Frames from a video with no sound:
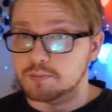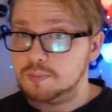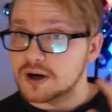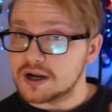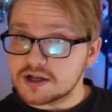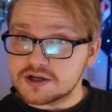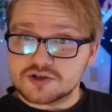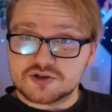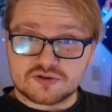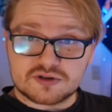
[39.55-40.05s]

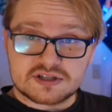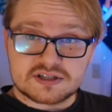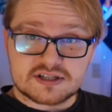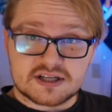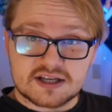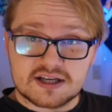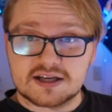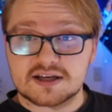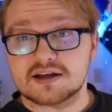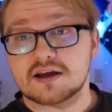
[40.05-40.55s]
but
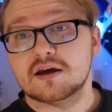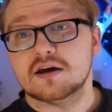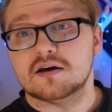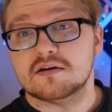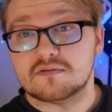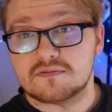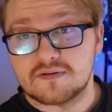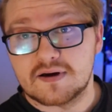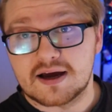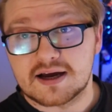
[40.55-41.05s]
interesting
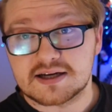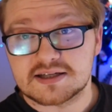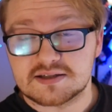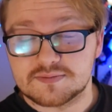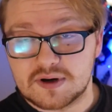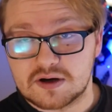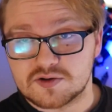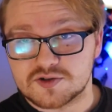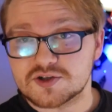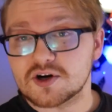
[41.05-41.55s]
facts
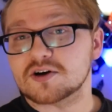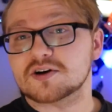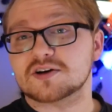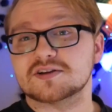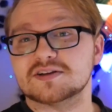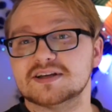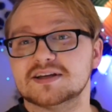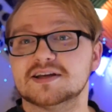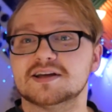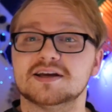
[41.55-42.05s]
about Dark
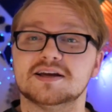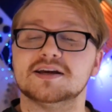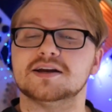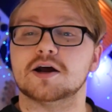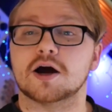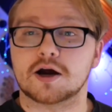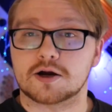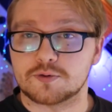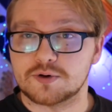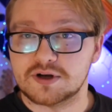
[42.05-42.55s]
Link in
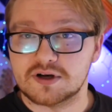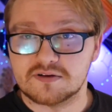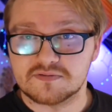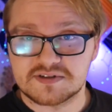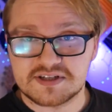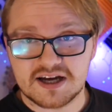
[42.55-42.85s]
Ocarina of